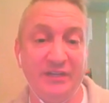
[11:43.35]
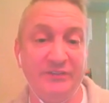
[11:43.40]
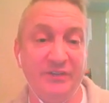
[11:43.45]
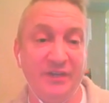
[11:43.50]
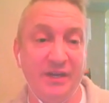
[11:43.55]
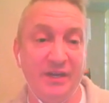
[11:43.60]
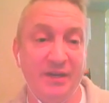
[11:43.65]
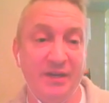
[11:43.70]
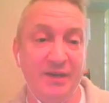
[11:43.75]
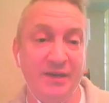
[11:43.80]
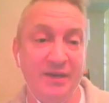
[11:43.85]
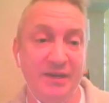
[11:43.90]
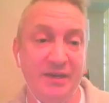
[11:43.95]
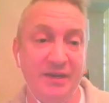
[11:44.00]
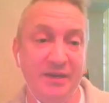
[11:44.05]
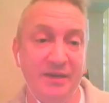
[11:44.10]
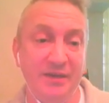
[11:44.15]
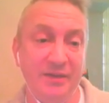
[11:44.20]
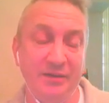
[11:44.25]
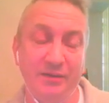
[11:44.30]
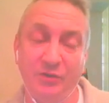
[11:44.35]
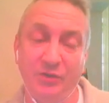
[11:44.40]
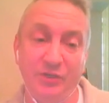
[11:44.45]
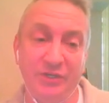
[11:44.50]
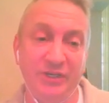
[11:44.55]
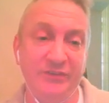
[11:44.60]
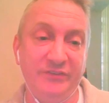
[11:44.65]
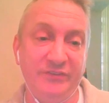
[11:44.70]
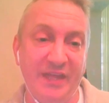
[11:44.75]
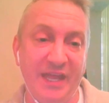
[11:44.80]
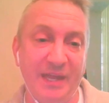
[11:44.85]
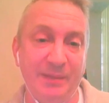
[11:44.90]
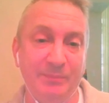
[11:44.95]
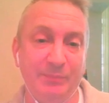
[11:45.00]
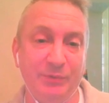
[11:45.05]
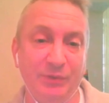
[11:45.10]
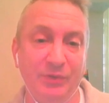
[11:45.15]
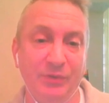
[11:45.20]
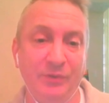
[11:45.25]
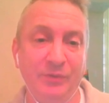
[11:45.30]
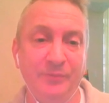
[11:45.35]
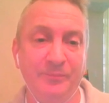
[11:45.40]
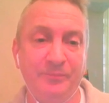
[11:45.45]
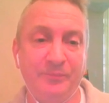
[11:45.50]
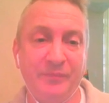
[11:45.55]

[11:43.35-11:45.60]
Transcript: A good example